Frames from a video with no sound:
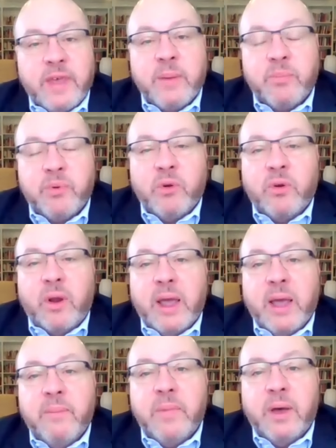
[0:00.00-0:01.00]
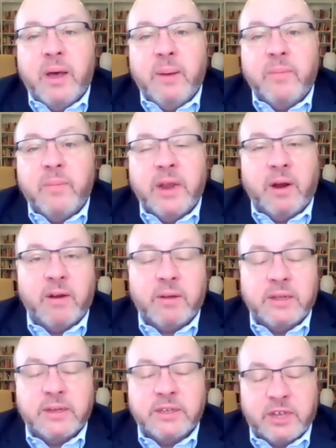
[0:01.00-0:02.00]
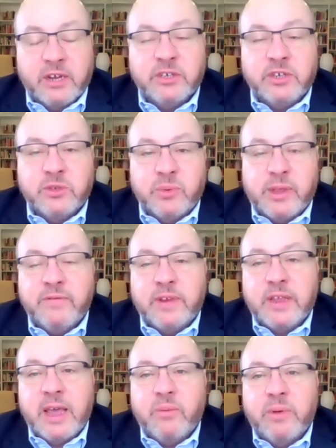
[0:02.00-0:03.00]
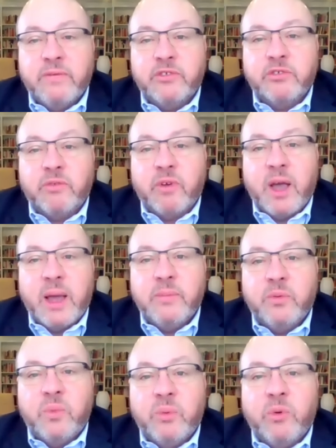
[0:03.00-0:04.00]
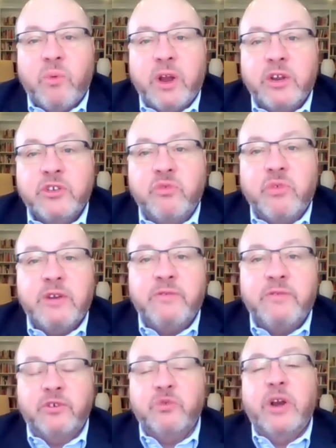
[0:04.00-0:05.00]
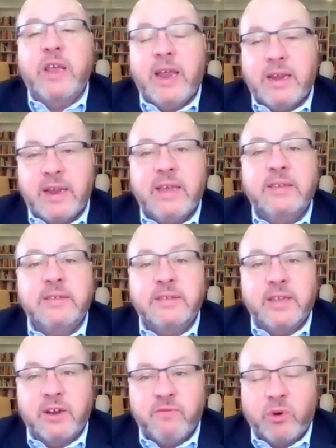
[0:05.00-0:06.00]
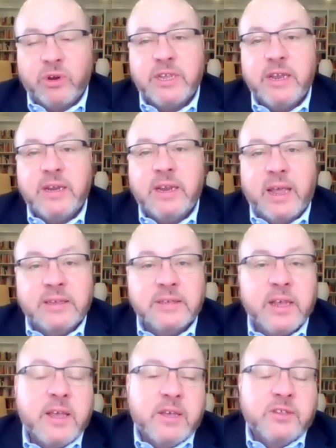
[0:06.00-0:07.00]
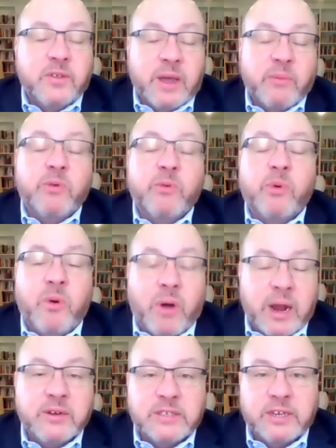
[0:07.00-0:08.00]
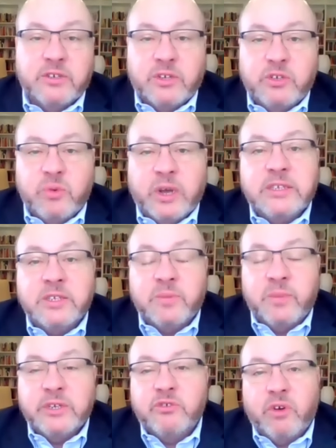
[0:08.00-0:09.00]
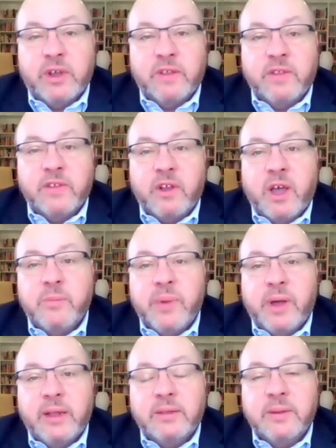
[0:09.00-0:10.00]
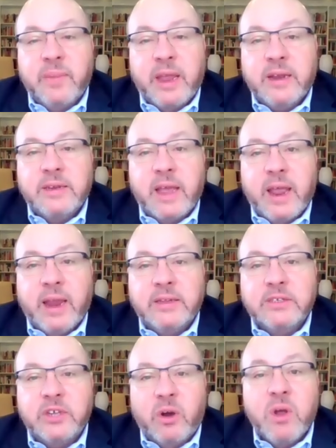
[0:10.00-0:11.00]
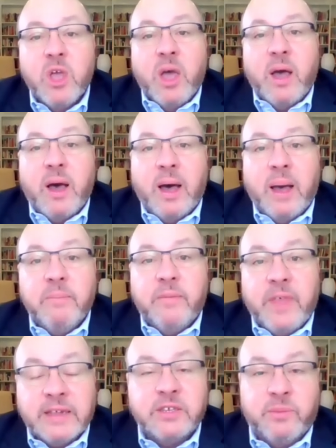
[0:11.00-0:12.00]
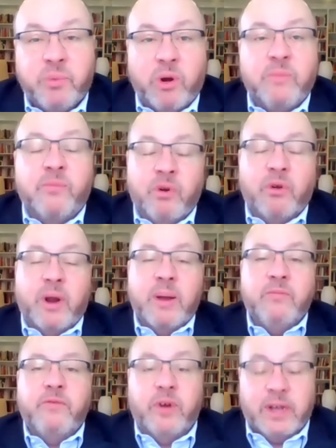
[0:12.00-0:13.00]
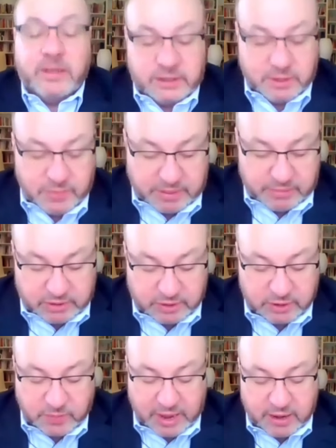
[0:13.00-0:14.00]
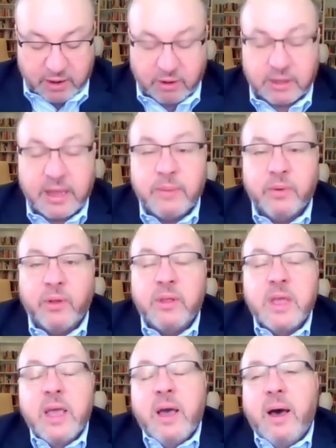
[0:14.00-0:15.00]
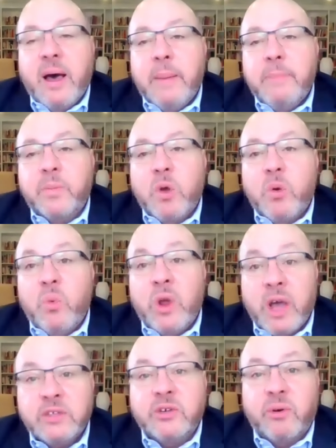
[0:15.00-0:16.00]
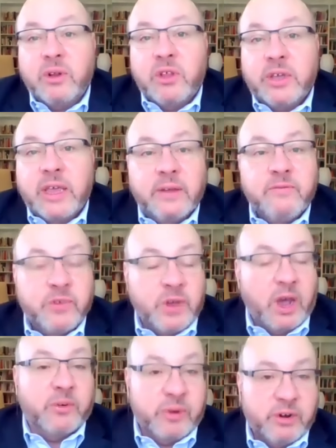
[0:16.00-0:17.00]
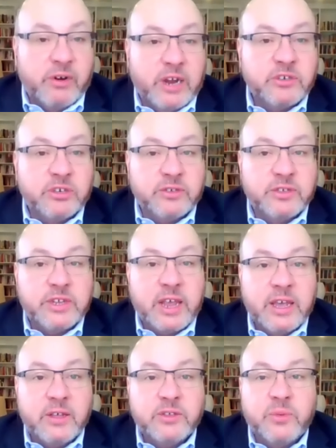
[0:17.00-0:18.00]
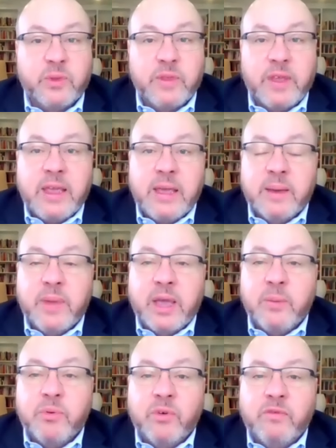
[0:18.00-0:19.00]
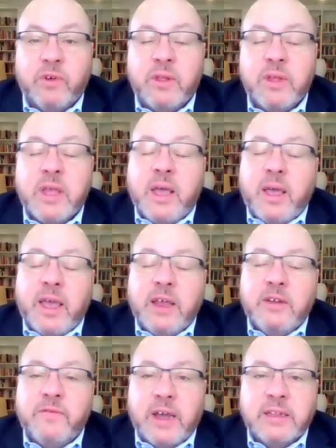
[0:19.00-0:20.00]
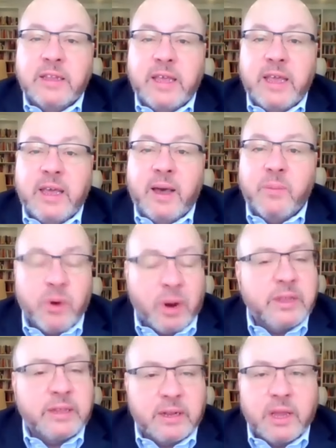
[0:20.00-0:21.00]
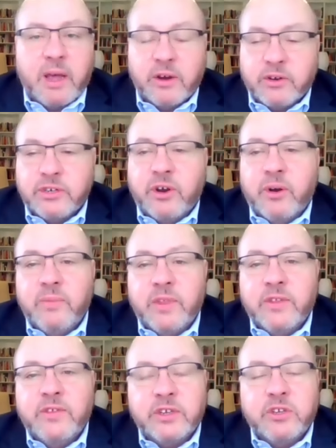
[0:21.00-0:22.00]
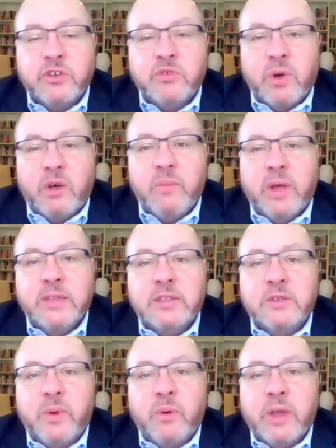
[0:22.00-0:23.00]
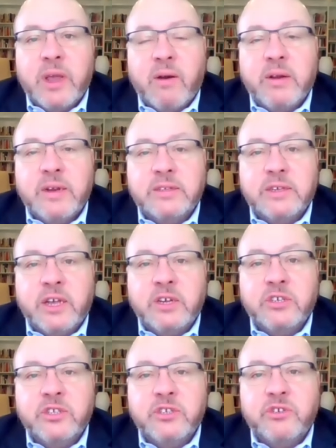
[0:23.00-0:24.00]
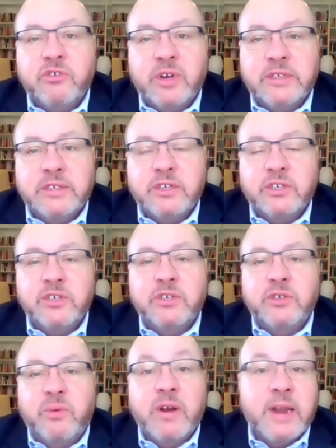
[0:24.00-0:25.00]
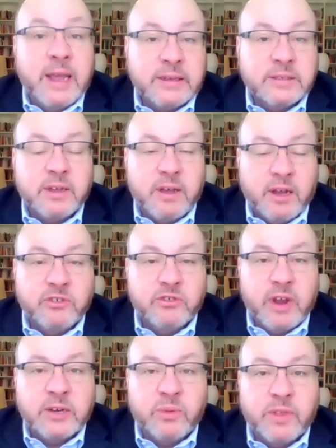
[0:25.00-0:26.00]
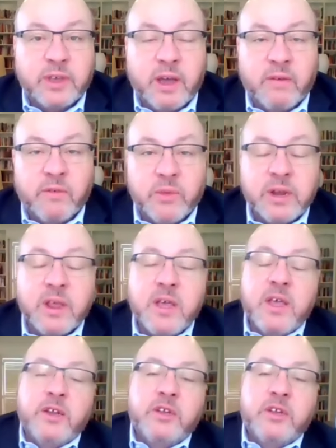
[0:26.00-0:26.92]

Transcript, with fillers: with that program, um, in our discussions with FDA, we've described we would want to treat for 28 days instead of 14 days so that would require essentially twice as much drug in the stockpile to maintain. So um, that's an important program for us to be able to expand our label. Um, we also are looking at other international sales with the EMA approval. And finally, um, probably a little longer term than six to 12 months, but we are in discussions to transition to our next contract with the government